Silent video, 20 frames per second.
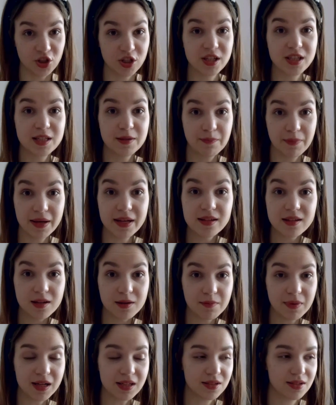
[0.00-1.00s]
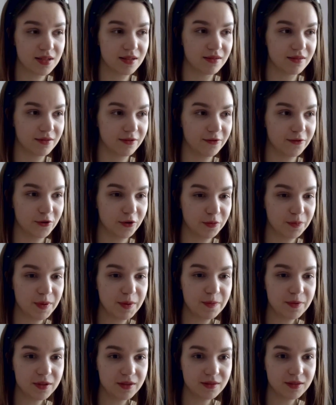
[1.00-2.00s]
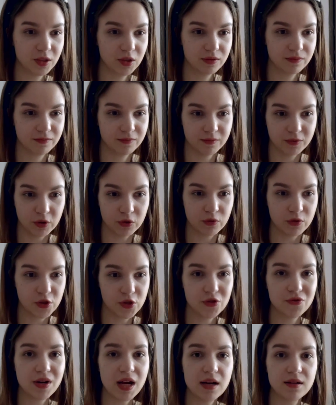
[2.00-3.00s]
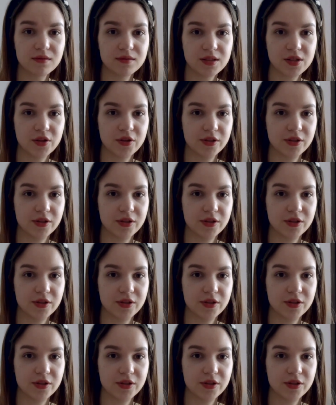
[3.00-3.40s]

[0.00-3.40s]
She's a pain in the butt for people who surround